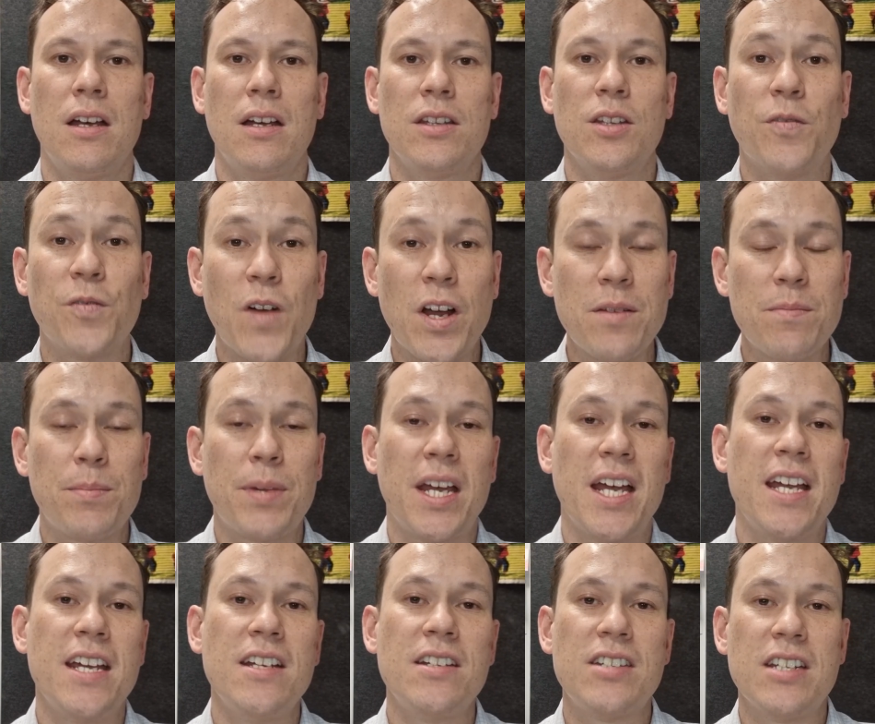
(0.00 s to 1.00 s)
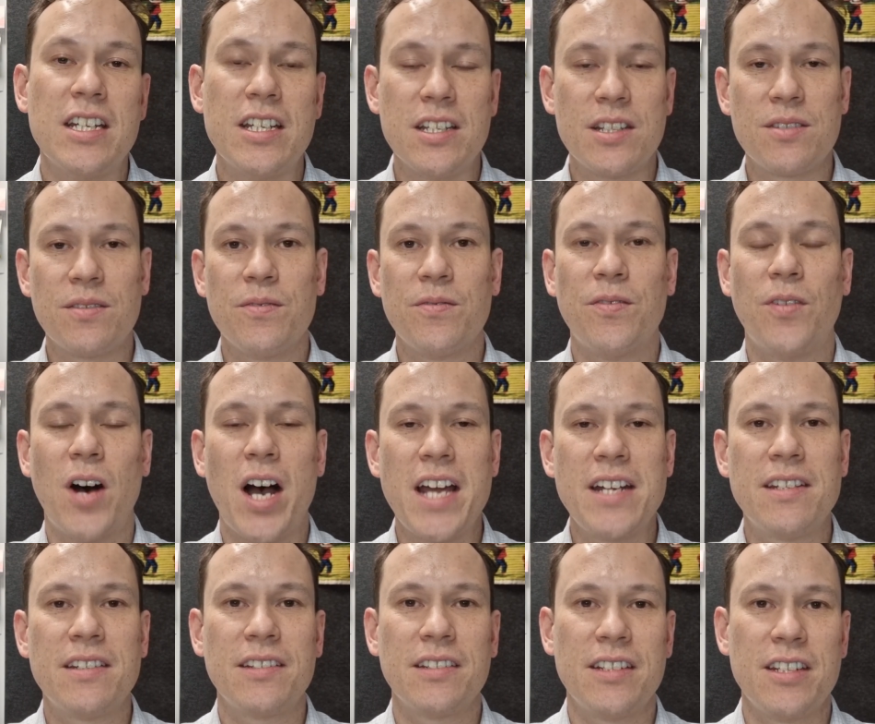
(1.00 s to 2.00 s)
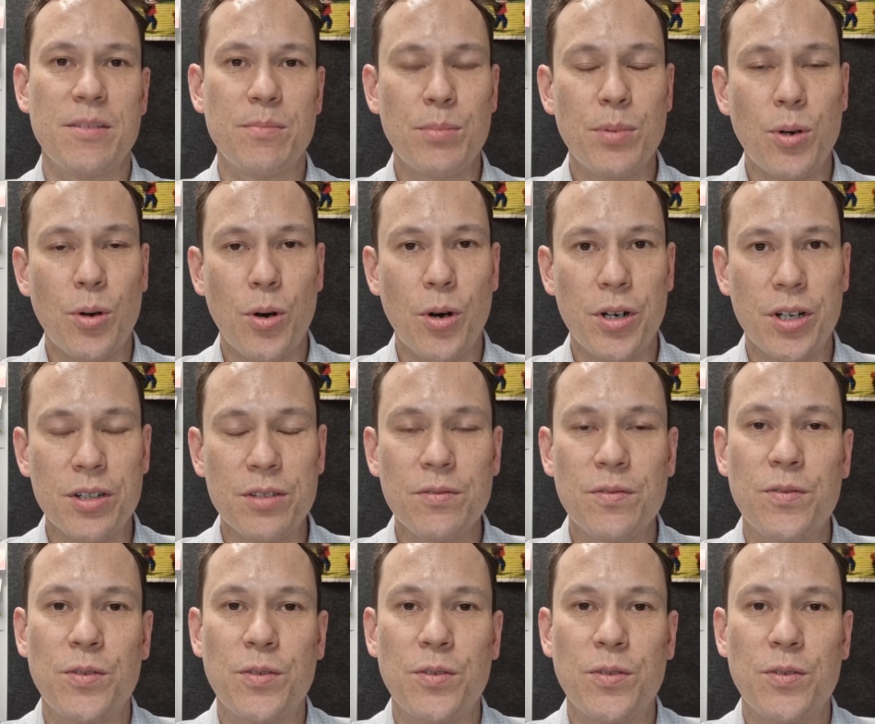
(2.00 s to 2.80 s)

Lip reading: The front page is vitally important